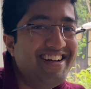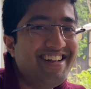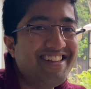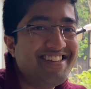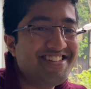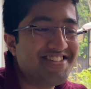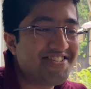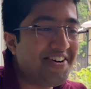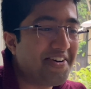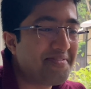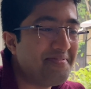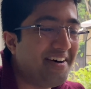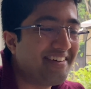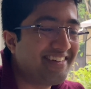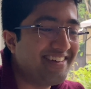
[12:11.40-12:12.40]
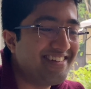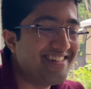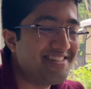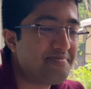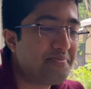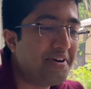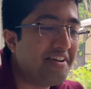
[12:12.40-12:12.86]
the stock market
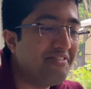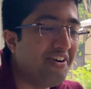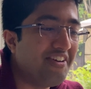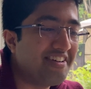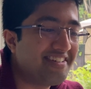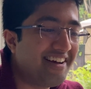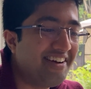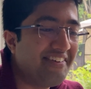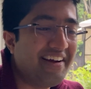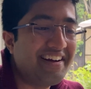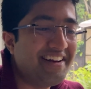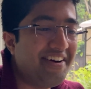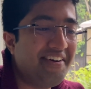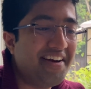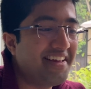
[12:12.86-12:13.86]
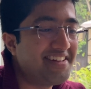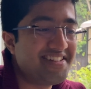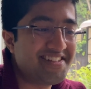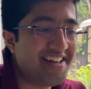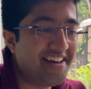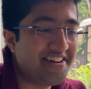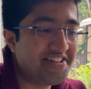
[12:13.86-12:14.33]
is pretty volatile right now, and I
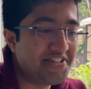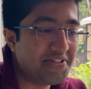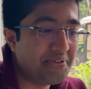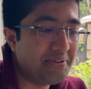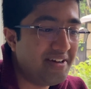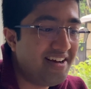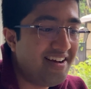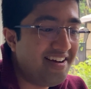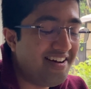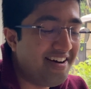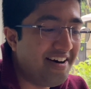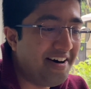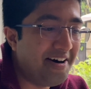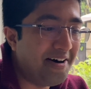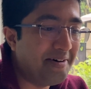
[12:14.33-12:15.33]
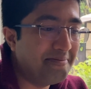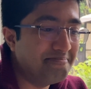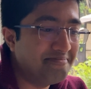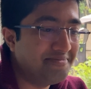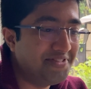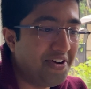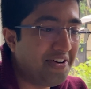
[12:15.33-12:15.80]
decided to
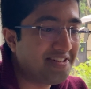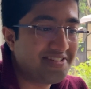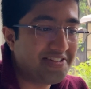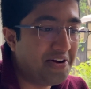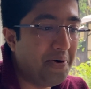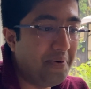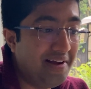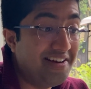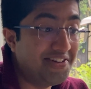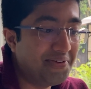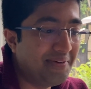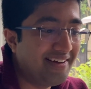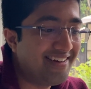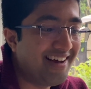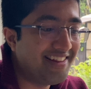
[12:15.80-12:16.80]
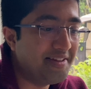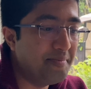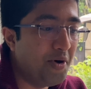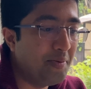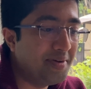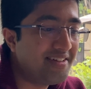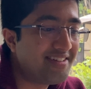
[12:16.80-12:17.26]
not go into it at the
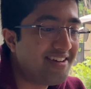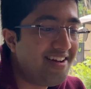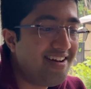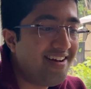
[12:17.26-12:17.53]
moment.